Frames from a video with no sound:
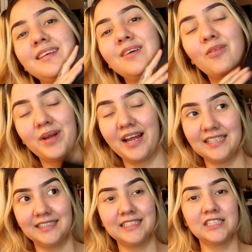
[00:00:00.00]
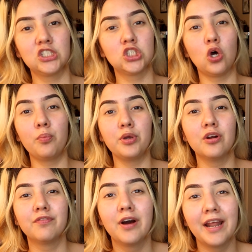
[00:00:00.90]
Oh my god, guys, this is so
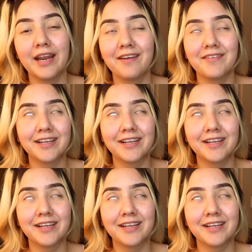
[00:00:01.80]
beautiful. I never